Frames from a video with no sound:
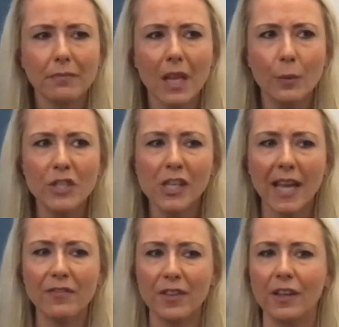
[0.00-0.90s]
which
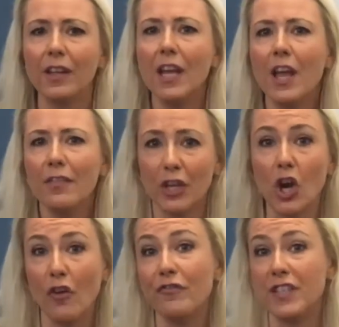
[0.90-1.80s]
gave her the
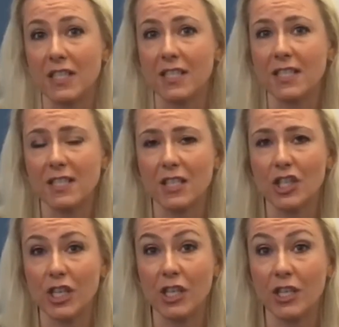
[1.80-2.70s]
confidence that
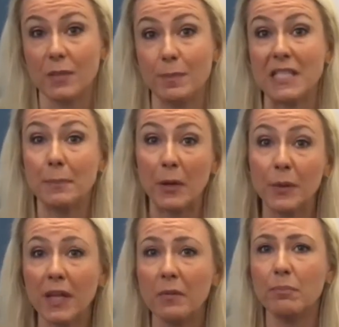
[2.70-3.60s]
she could be
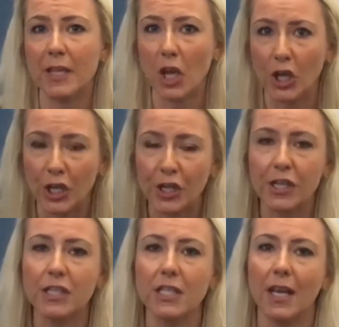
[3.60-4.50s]
spoken, be
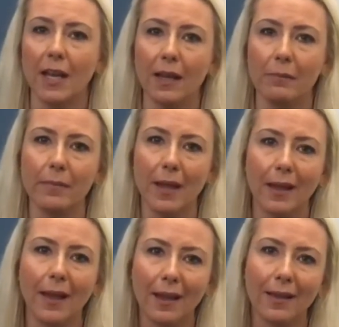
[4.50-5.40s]
heard,
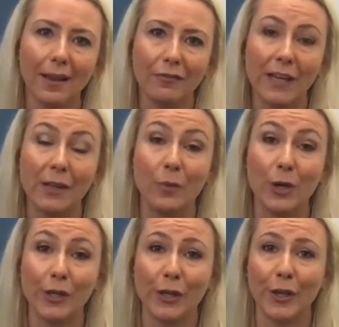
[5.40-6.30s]
and really
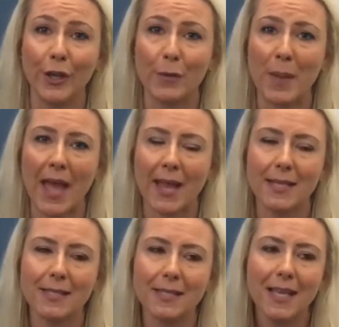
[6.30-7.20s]
work at her
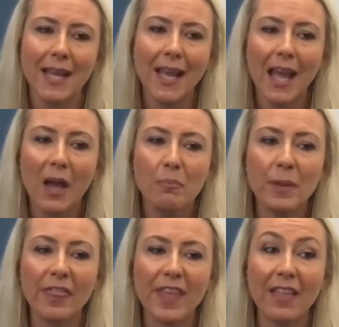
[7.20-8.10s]
pace.
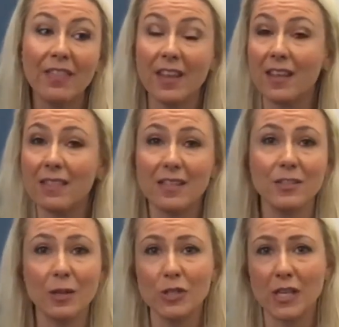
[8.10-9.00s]
But then the
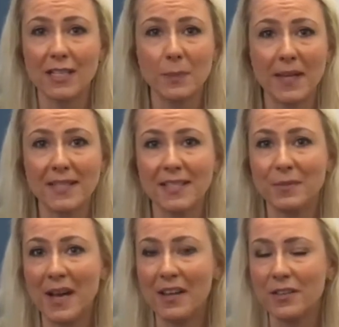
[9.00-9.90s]
social aspects
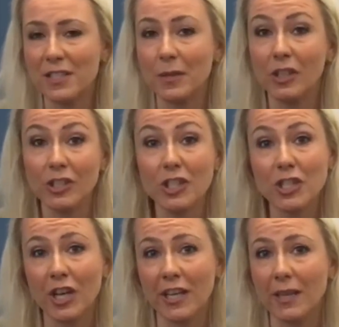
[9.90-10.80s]
as well. So at
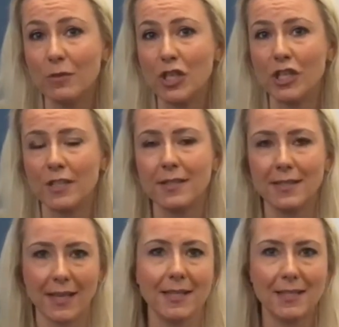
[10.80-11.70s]
lunchtime, she could
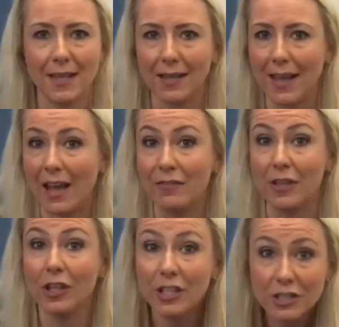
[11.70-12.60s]
sit and have
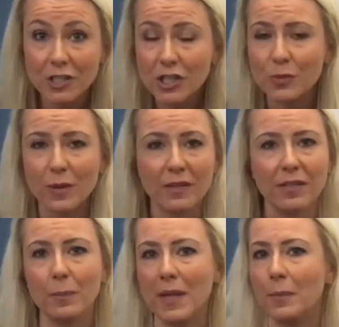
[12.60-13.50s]
a lunch
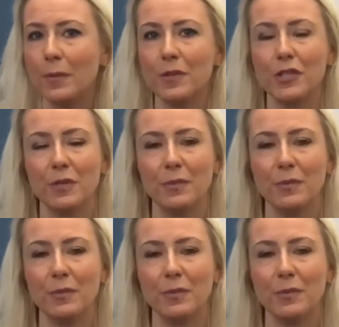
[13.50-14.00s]
with the people that she